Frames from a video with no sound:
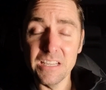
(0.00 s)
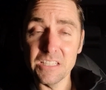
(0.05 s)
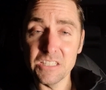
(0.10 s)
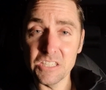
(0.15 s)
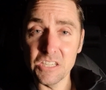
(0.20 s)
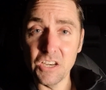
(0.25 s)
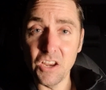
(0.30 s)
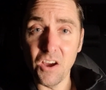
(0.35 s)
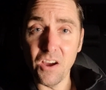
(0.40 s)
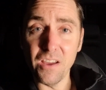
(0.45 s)

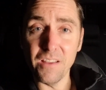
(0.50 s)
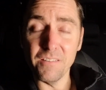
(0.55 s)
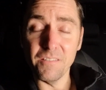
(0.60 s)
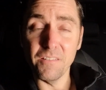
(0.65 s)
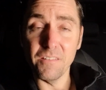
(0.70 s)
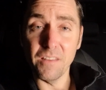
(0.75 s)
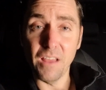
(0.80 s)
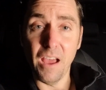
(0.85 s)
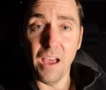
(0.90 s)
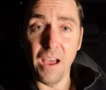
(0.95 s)
Tonight,
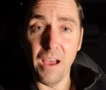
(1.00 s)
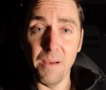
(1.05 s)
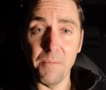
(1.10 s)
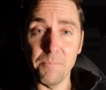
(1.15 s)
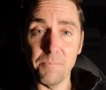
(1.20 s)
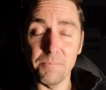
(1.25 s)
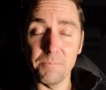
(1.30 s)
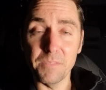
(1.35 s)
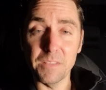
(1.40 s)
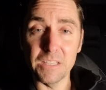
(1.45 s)

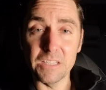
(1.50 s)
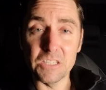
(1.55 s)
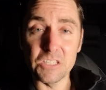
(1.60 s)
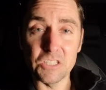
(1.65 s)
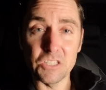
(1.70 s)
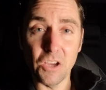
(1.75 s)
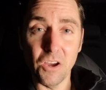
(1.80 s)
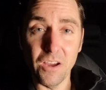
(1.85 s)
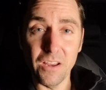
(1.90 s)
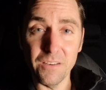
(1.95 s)
the
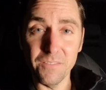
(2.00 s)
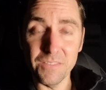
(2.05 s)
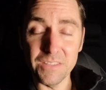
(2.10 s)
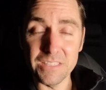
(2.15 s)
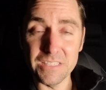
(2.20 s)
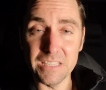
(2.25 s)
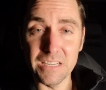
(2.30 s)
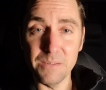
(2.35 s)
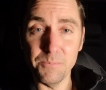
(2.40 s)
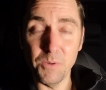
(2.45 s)
design of the
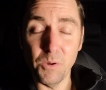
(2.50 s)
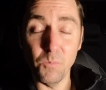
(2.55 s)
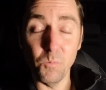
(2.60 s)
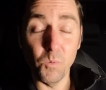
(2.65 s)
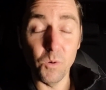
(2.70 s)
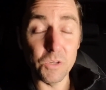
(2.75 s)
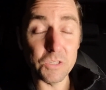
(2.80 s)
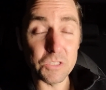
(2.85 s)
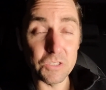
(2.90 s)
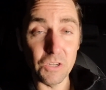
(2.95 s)
cinema
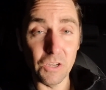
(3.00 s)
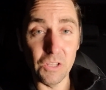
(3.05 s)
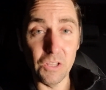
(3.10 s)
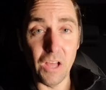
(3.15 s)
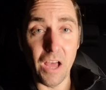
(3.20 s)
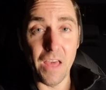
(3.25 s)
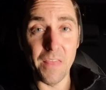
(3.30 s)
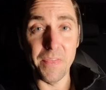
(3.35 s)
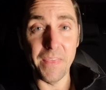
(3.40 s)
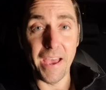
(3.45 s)
was not
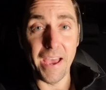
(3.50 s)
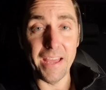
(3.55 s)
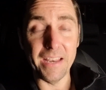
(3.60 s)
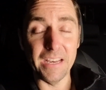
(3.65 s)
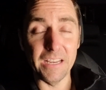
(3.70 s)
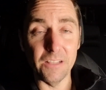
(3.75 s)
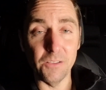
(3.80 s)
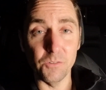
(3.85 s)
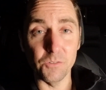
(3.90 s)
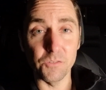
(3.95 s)
like
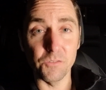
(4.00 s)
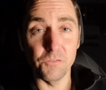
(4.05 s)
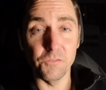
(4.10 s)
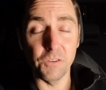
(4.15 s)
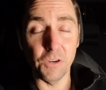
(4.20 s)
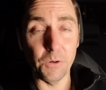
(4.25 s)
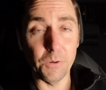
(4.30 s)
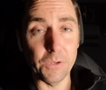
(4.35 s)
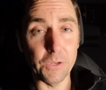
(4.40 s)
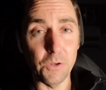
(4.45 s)
that. It looked
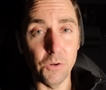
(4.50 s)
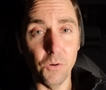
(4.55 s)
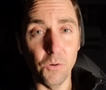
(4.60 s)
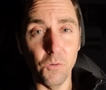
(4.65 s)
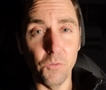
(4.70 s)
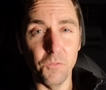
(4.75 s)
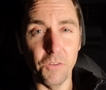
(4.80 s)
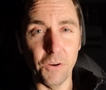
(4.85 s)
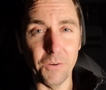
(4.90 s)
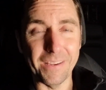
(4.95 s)
very
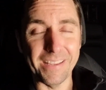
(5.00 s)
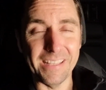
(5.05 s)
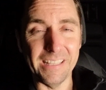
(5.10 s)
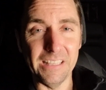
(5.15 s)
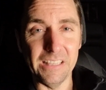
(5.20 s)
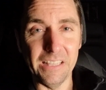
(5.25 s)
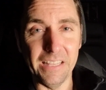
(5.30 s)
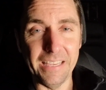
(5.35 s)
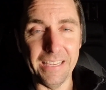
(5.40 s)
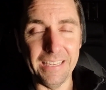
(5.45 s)
cool, very
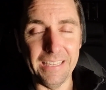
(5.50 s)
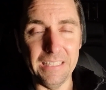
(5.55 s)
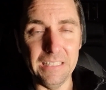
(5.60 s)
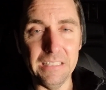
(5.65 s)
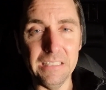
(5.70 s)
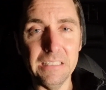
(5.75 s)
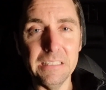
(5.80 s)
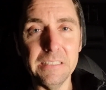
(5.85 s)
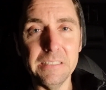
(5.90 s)
clean.